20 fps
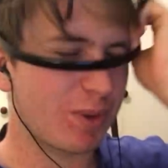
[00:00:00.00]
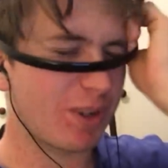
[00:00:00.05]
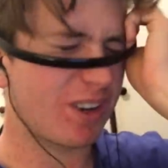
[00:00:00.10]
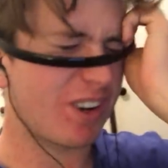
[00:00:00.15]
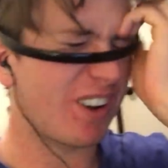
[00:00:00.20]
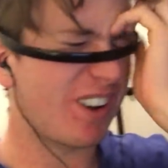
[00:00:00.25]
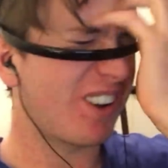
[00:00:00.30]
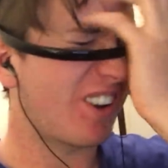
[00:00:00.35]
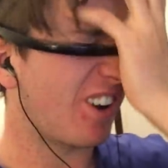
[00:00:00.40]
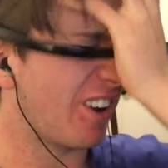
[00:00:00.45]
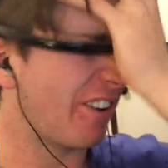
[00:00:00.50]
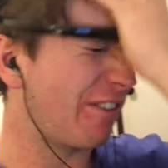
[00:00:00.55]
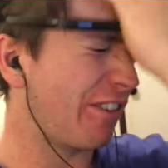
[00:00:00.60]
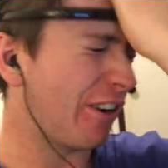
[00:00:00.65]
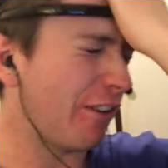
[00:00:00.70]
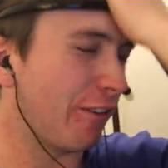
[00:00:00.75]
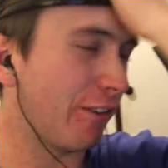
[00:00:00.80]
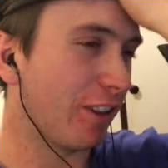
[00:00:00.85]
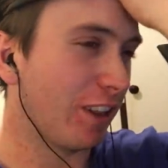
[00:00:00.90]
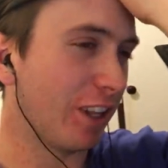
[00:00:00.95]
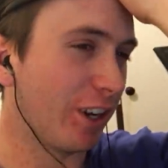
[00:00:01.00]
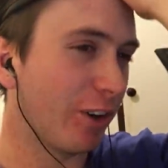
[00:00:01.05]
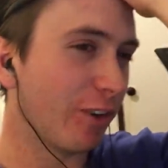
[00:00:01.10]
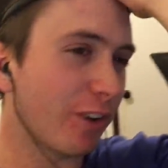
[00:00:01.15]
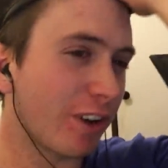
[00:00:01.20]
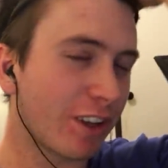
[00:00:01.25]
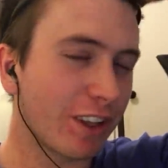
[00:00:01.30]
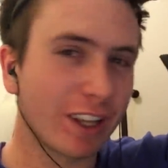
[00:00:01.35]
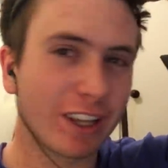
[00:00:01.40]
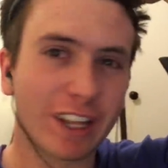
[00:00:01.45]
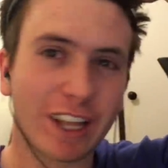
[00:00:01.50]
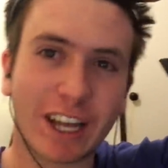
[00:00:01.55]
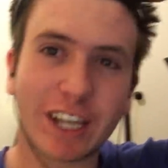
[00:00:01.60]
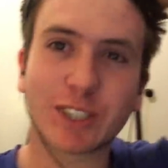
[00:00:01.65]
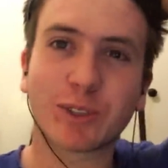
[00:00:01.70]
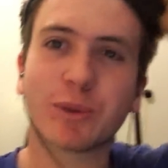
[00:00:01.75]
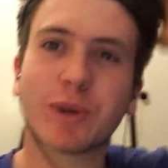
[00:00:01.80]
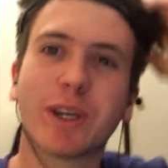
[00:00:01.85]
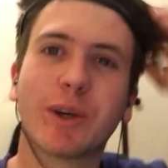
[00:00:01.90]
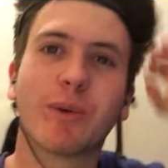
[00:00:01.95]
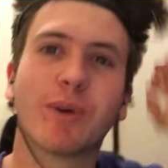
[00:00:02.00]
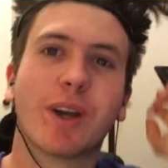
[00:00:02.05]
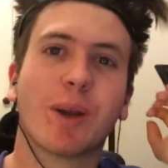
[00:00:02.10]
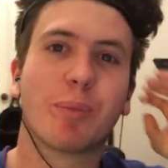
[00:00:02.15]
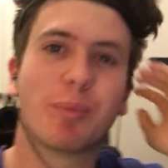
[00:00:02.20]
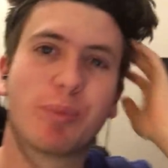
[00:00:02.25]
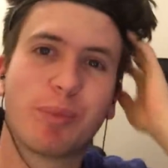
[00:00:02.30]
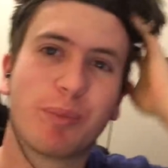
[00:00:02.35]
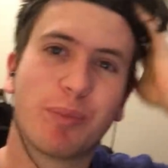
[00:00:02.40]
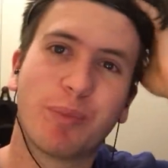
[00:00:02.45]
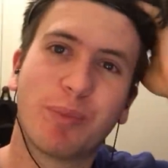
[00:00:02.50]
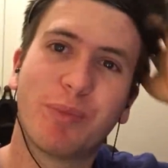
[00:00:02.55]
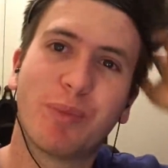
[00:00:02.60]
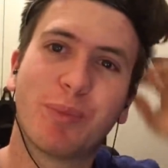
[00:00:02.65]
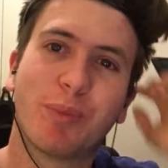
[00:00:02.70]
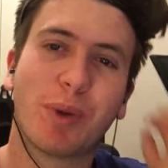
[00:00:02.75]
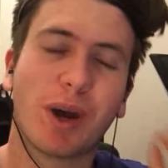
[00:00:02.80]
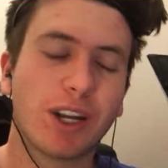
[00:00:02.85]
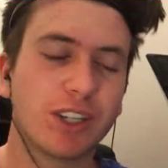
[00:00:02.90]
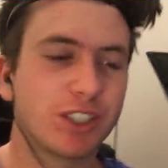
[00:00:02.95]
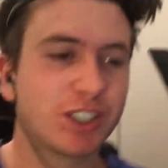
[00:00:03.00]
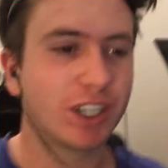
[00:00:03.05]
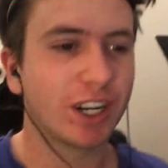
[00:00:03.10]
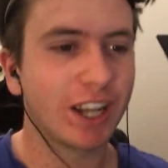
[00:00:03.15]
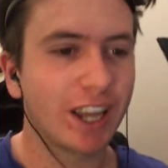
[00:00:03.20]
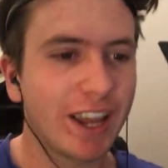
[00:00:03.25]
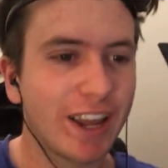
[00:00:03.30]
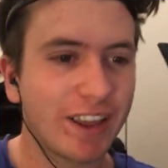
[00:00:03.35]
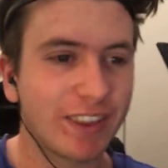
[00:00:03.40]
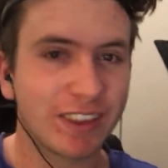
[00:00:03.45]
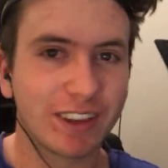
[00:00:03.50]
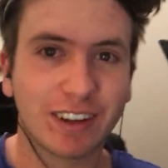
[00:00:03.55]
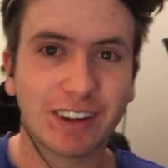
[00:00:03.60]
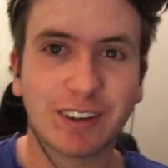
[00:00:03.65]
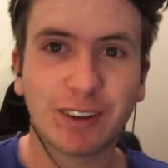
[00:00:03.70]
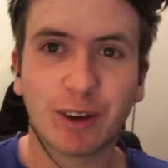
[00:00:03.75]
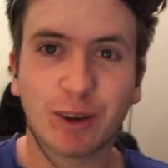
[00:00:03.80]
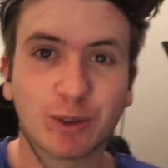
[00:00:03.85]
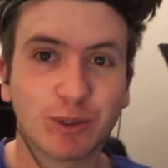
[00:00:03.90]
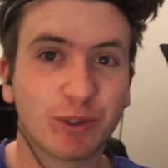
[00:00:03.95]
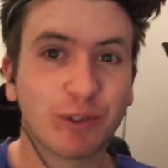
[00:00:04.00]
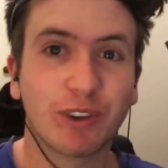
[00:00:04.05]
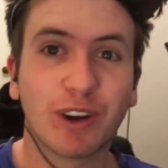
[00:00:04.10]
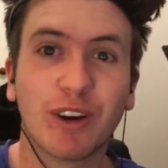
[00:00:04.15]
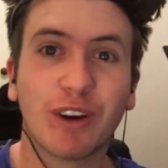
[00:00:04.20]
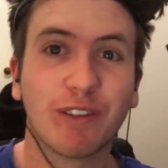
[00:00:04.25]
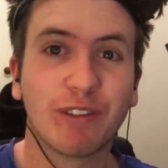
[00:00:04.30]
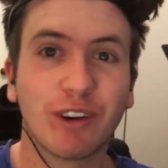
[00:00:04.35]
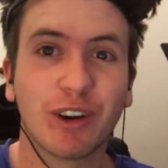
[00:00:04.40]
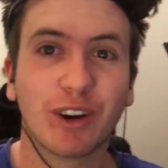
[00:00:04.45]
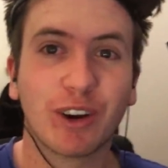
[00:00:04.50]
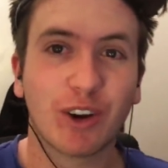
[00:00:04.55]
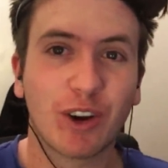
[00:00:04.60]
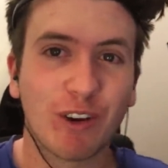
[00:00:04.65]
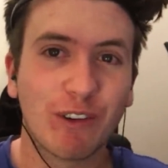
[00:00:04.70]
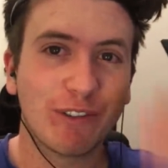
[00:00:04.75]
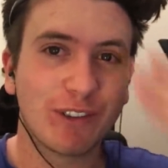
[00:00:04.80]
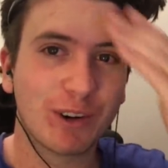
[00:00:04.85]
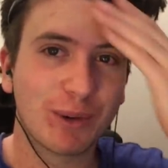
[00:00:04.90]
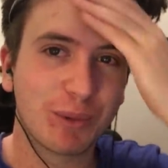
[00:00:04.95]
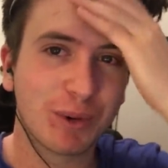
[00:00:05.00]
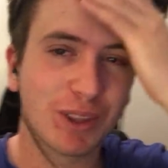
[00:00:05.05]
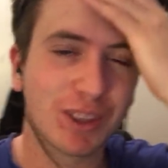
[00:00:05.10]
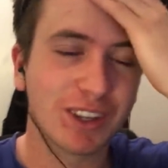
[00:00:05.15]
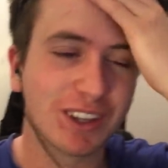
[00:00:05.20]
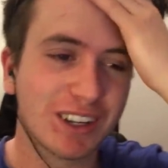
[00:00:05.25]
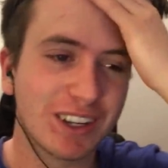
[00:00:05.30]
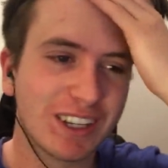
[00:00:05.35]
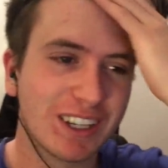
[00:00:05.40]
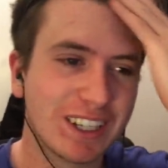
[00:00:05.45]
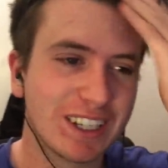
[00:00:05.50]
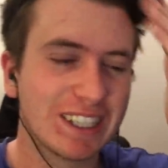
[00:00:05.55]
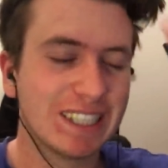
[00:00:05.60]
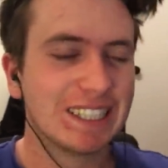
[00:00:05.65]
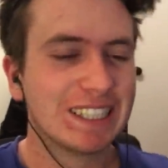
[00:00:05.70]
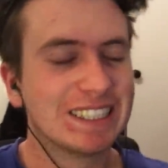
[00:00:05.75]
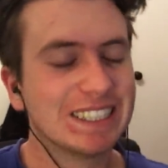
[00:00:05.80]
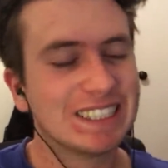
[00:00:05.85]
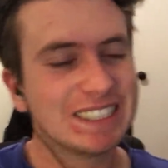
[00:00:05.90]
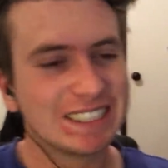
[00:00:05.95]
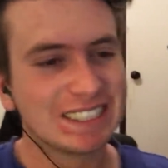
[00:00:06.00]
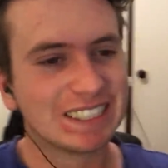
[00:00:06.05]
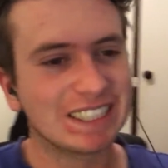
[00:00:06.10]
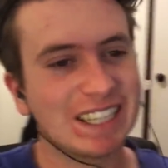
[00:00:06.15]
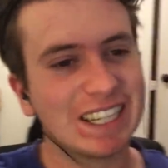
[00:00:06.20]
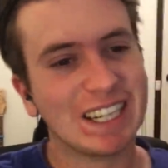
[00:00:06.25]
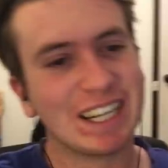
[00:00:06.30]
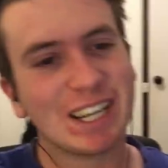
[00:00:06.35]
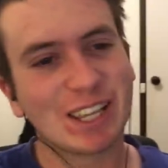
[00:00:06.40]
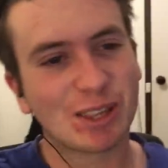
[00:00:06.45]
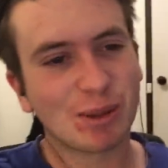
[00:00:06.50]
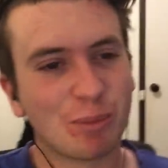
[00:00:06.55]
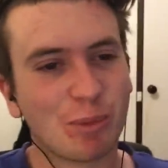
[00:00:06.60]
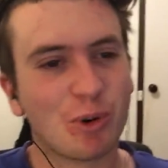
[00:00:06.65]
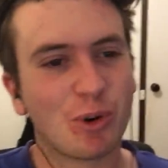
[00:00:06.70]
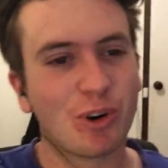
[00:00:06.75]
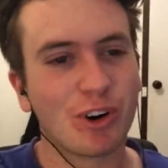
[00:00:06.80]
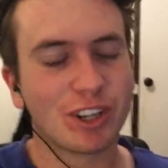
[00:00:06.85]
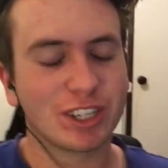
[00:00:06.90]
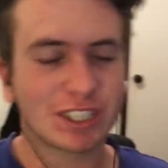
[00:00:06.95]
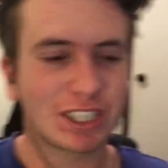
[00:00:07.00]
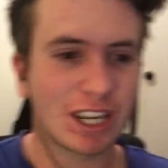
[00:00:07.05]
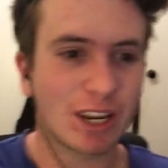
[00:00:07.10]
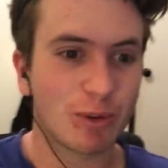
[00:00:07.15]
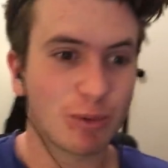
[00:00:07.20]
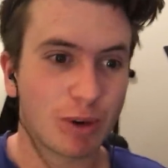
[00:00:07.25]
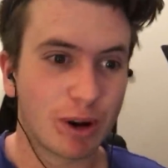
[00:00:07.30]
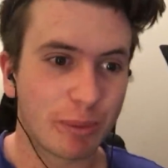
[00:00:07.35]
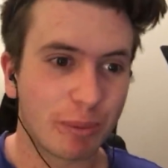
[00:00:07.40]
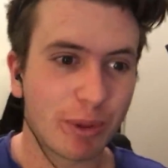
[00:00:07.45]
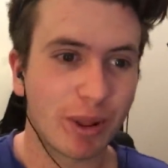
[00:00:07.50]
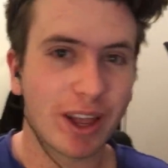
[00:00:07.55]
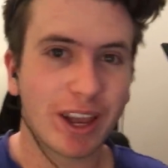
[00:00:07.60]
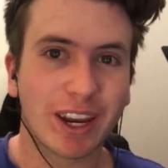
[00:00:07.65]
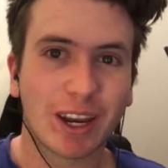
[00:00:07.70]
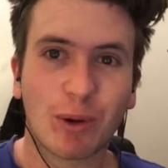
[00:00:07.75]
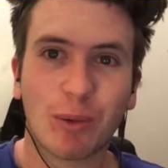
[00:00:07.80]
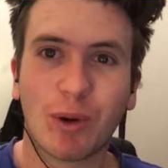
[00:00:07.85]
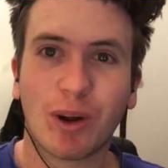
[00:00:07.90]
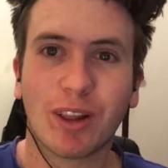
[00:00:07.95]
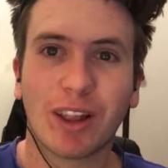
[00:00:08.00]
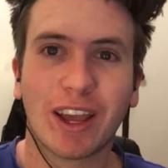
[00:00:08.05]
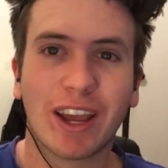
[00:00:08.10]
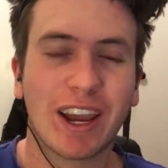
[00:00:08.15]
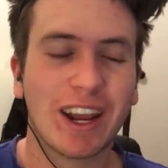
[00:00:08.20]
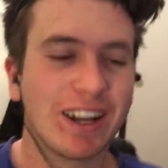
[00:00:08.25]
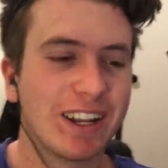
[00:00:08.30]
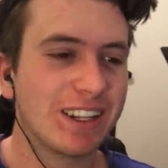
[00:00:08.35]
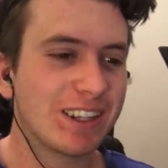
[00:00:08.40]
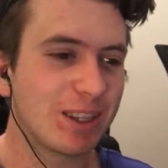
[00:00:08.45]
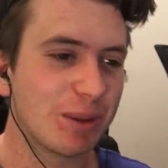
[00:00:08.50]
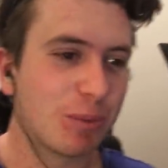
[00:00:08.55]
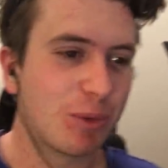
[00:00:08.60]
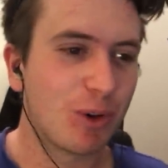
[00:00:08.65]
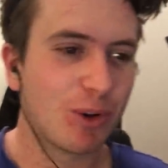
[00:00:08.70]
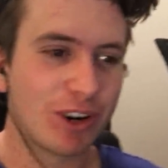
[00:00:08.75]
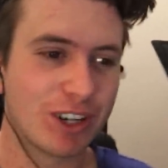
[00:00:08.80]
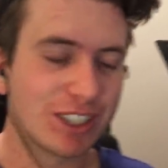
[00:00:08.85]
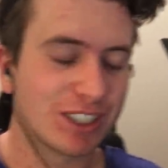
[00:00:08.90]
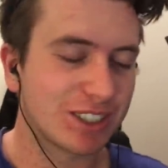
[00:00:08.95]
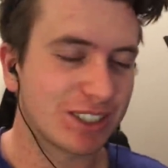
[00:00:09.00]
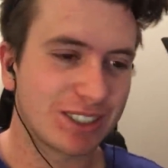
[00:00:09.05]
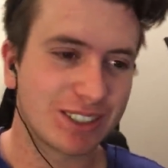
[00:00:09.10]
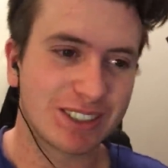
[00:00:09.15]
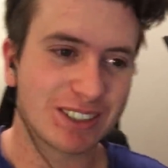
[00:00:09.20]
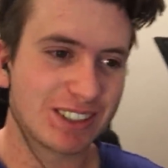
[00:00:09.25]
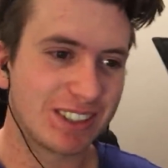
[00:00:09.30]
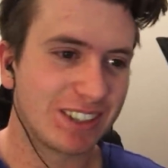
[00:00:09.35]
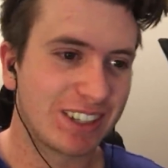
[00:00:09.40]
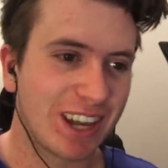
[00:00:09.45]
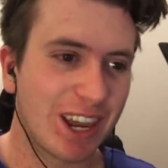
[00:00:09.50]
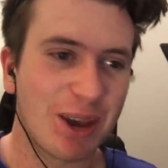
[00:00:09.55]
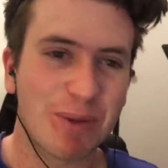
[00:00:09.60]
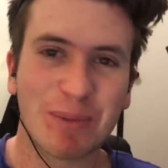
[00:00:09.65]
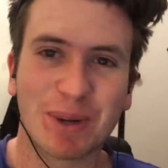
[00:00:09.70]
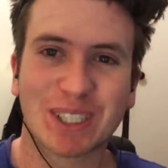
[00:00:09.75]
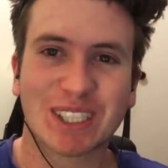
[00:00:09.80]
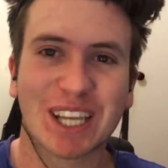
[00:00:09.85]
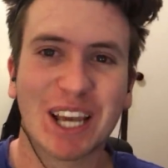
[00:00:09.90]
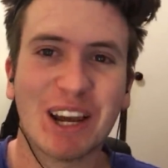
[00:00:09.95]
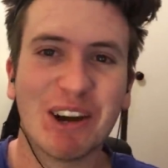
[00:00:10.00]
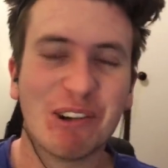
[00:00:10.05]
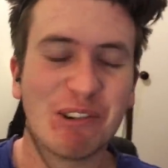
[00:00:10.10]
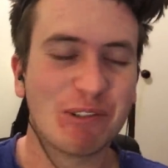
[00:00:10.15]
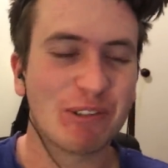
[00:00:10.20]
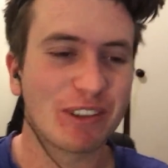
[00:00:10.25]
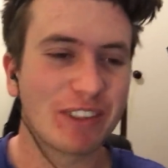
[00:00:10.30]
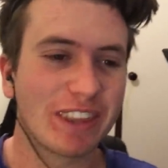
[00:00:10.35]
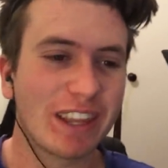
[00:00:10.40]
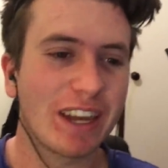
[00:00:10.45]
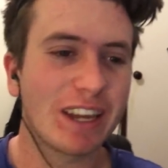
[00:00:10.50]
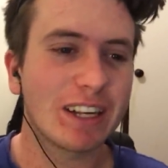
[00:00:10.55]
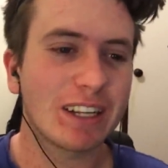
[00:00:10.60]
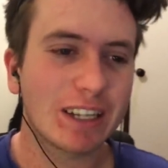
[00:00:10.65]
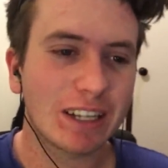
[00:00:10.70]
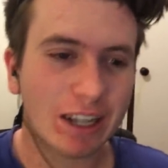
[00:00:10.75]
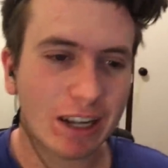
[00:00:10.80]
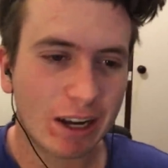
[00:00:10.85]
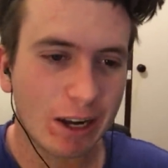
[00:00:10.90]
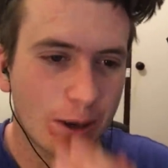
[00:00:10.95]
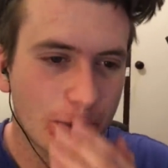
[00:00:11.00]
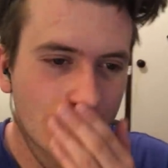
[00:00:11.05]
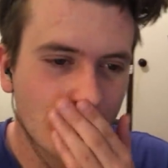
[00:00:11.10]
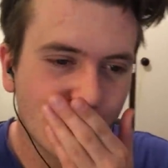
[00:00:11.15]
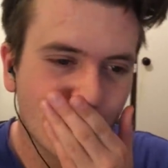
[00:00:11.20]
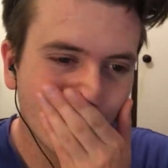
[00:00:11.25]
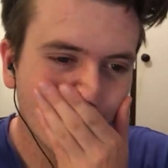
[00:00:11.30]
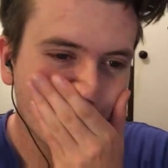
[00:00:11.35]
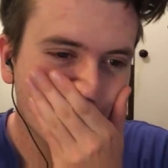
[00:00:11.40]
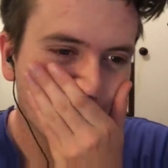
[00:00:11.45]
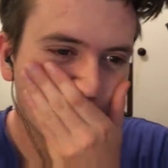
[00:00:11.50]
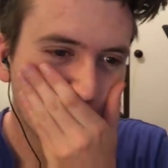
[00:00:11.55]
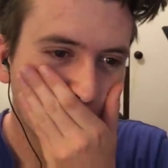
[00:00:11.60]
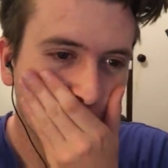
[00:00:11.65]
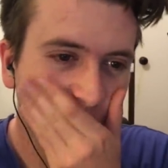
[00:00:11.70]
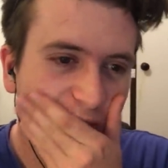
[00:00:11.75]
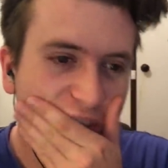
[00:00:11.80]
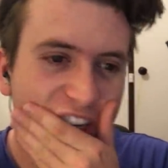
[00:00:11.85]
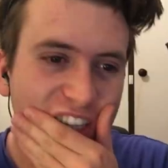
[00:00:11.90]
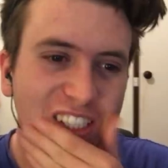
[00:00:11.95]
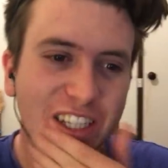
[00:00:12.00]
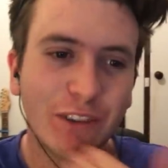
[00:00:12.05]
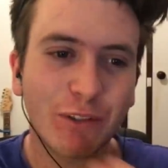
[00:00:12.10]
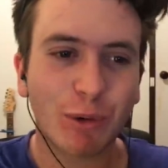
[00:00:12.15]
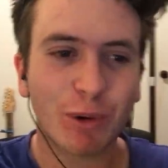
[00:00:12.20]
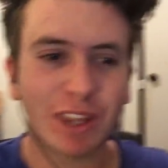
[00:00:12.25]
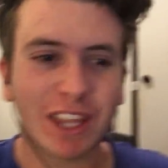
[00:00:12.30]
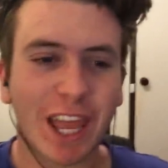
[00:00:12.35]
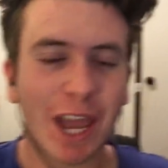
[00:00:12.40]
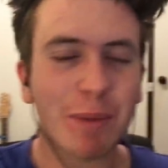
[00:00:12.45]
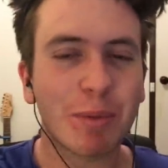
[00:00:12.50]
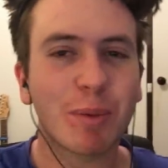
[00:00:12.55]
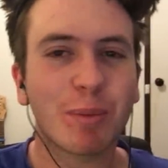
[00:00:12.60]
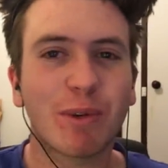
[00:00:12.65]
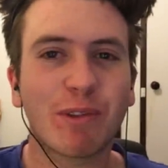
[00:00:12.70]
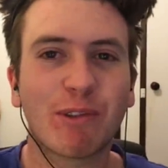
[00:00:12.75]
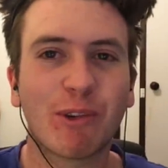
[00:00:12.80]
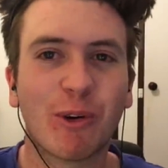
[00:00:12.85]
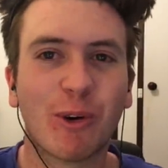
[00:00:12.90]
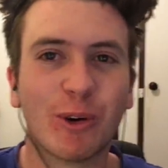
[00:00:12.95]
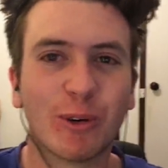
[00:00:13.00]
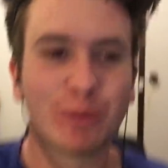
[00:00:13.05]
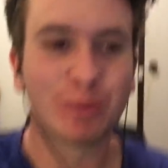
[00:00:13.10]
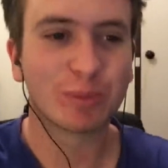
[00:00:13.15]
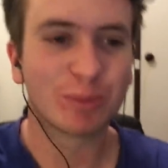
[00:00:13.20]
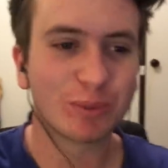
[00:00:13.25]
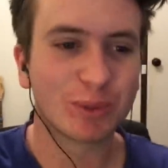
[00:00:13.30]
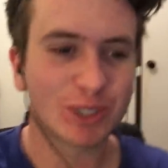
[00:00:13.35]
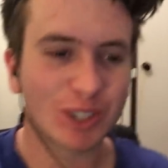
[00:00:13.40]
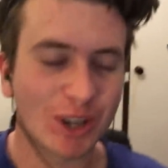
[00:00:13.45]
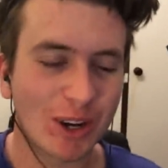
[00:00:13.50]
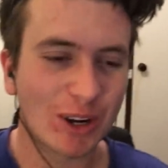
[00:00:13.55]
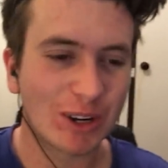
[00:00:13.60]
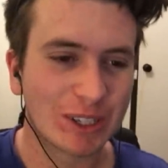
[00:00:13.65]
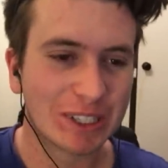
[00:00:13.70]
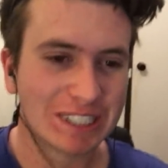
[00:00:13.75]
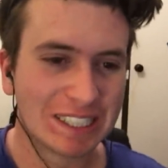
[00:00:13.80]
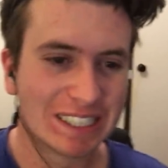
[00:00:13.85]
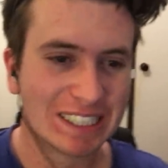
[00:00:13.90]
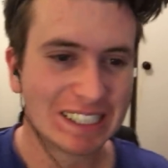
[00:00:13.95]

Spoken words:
but I felt lyrically last week when I punched it out that I was very, very confident with it. And now the more I just keep replaying it while I edit, the more I just doubt myself. And that has never really happened before, so